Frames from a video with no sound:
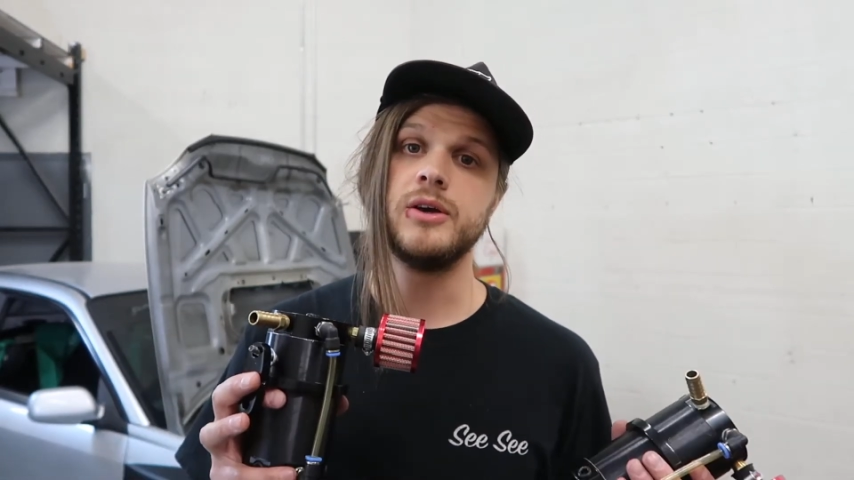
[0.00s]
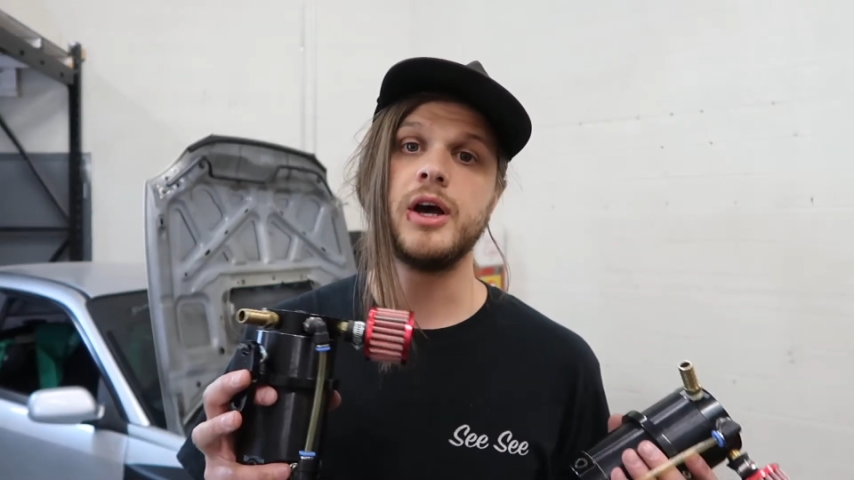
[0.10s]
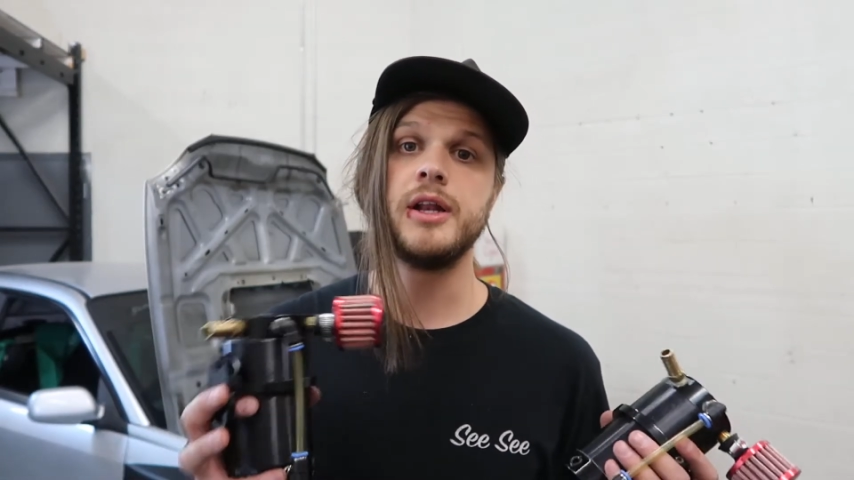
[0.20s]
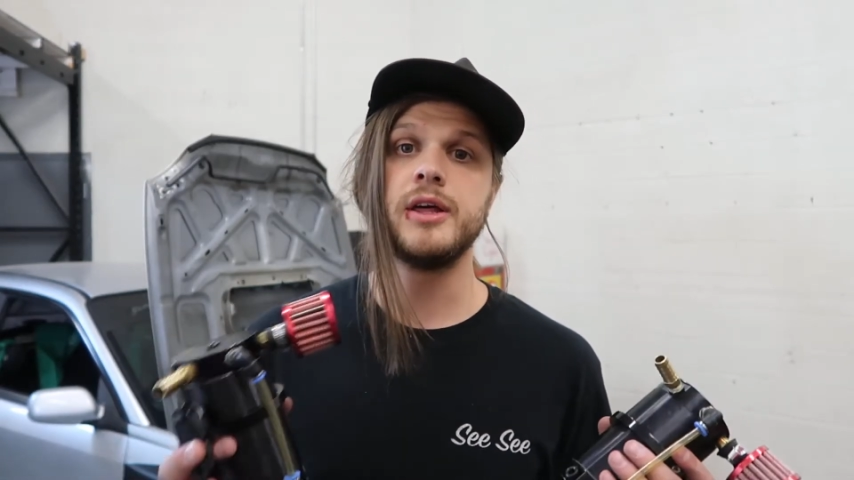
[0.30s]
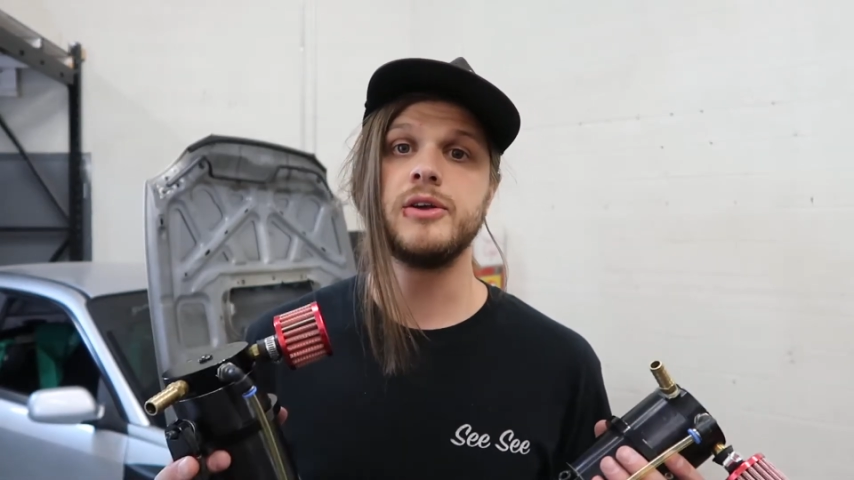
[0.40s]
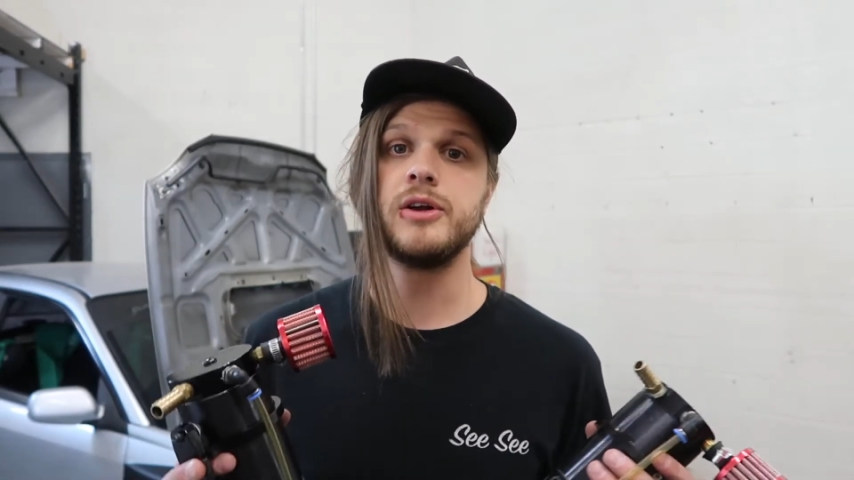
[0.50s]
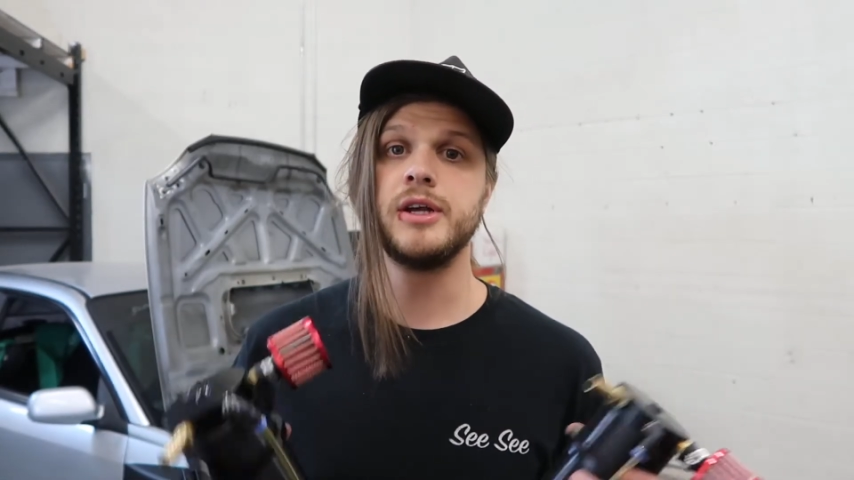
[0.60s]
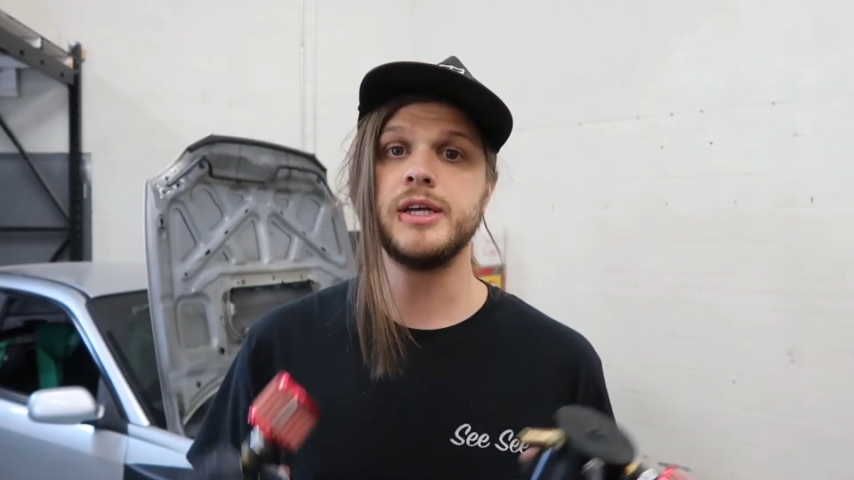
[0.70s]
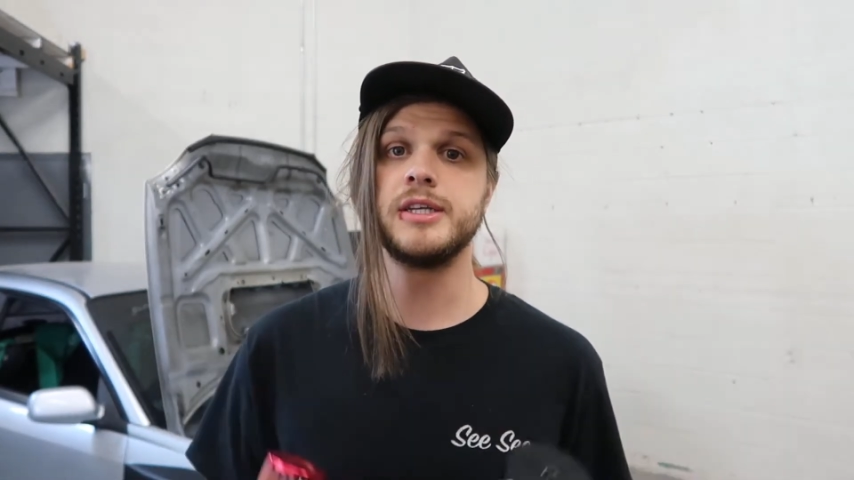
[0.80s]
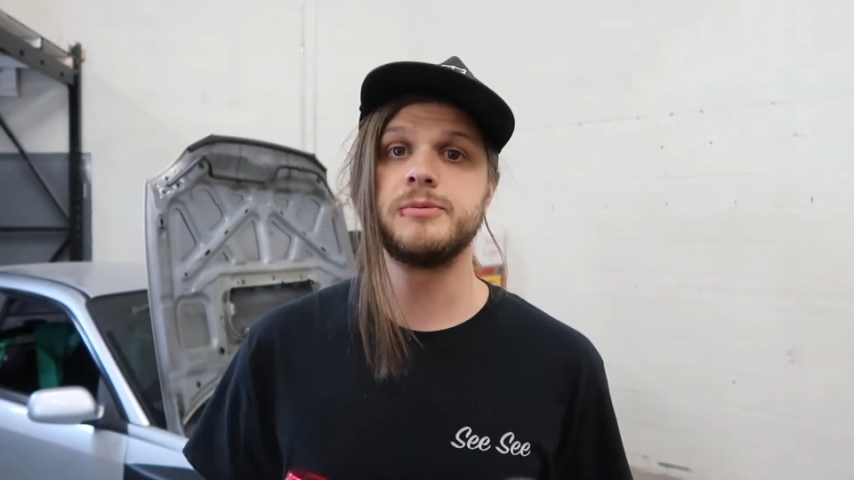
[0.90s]
Another
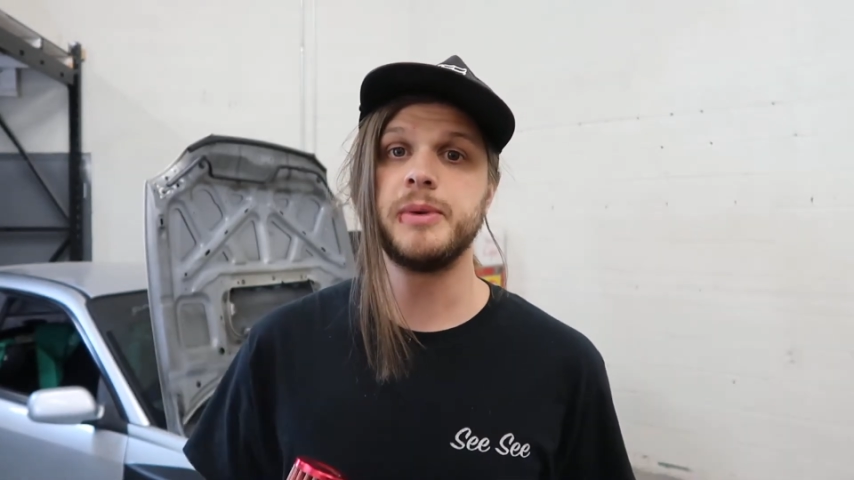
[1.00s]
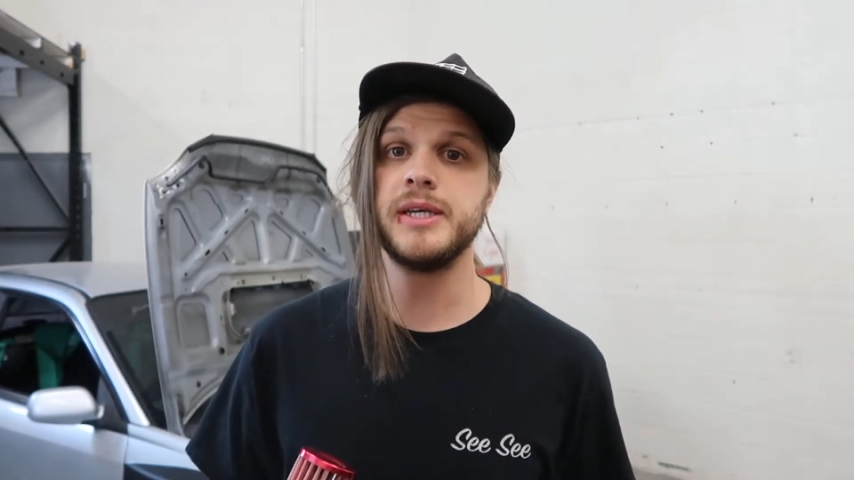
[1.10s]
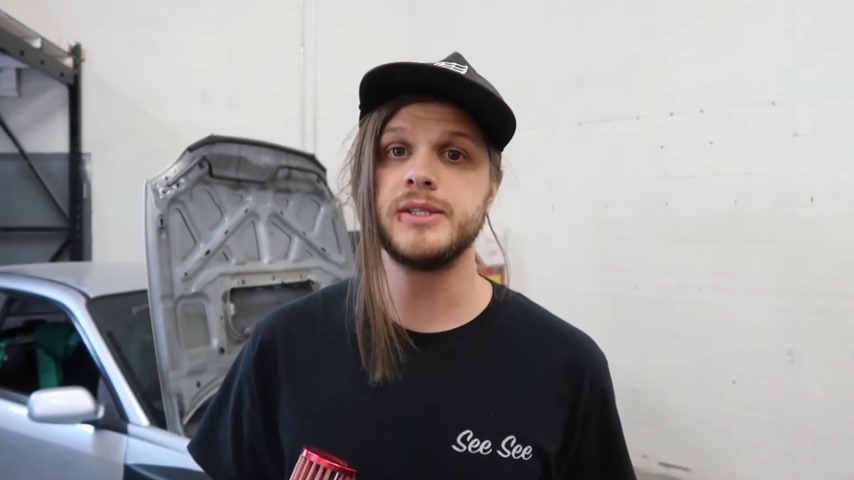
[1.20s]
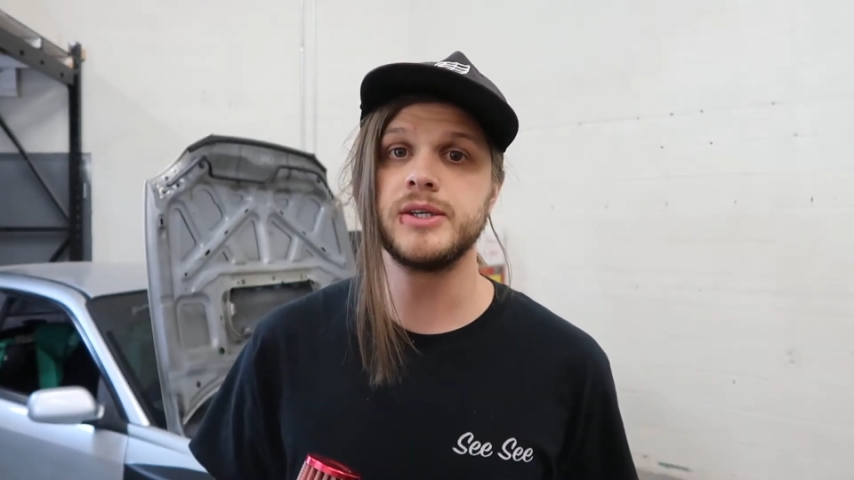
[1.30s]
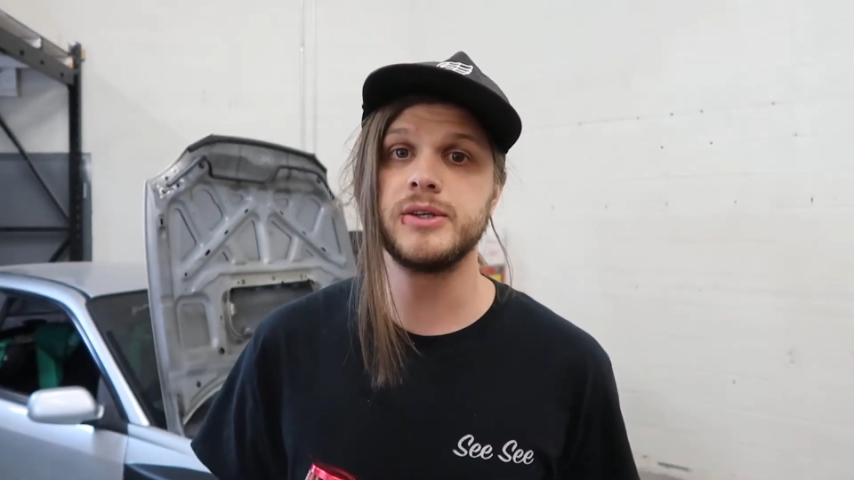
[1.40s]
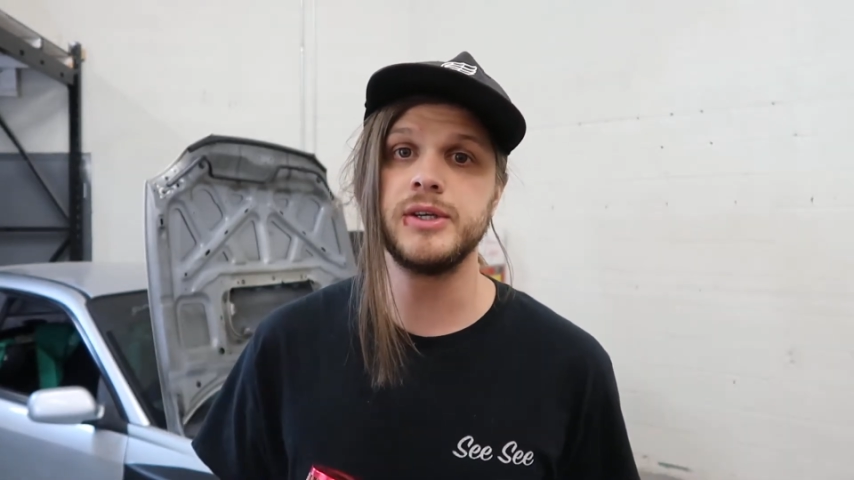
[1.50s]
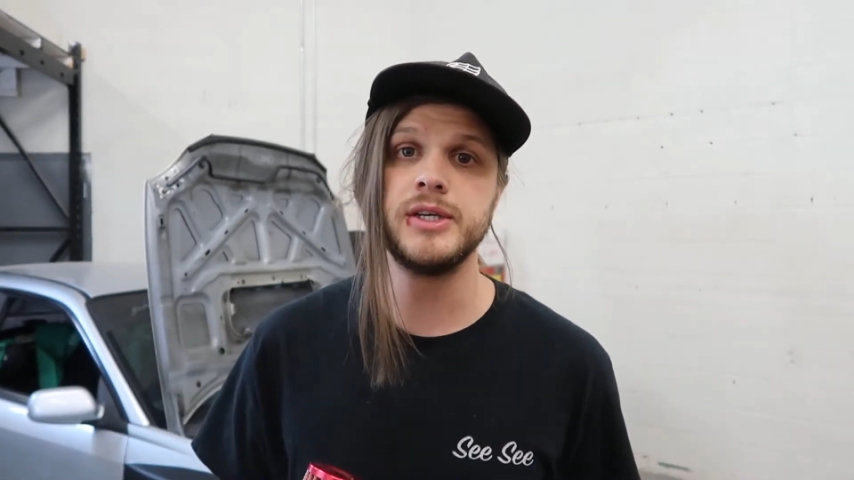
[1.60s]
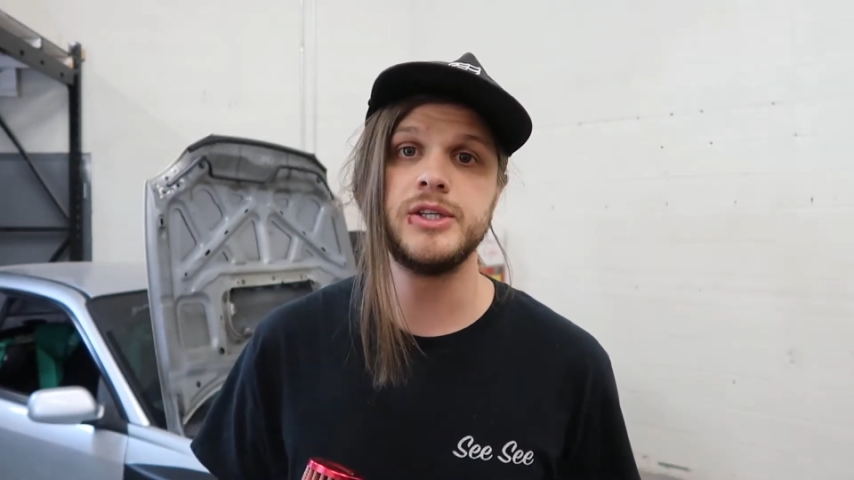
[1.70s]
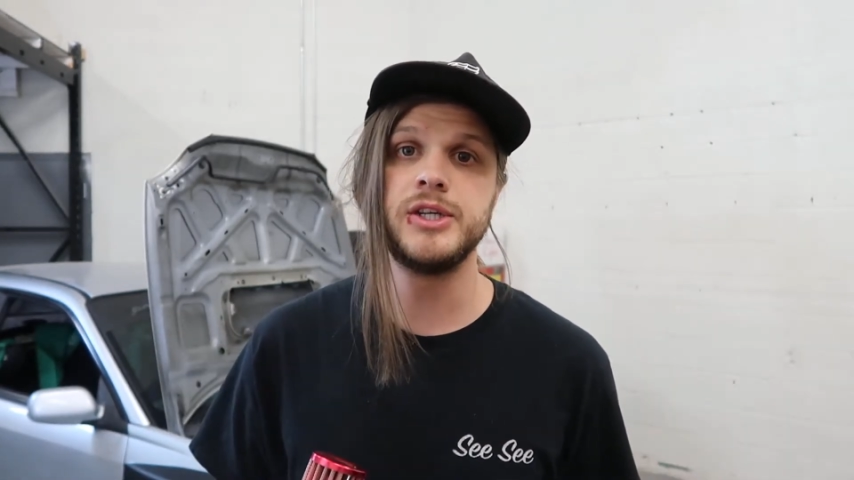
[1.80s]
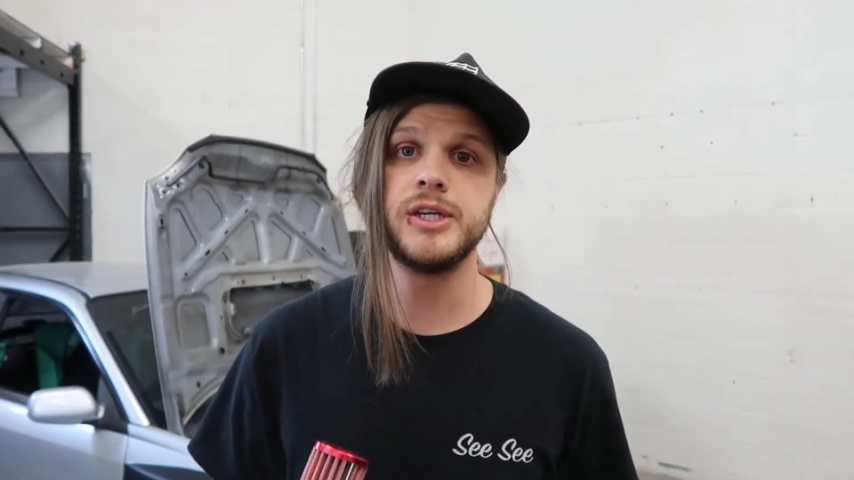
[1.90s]
is
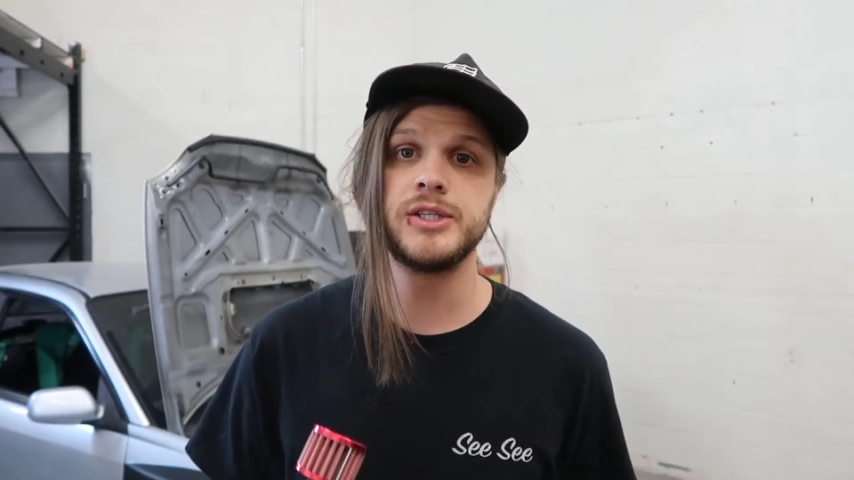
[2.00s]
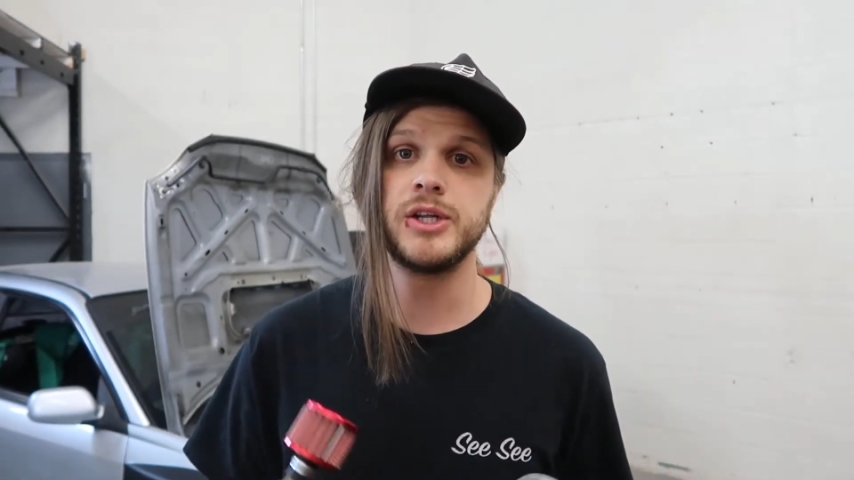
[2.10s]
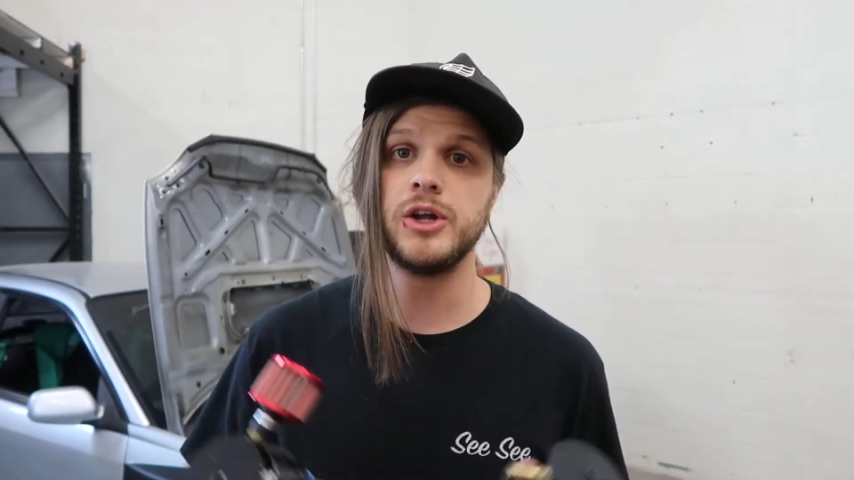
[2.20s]
basically just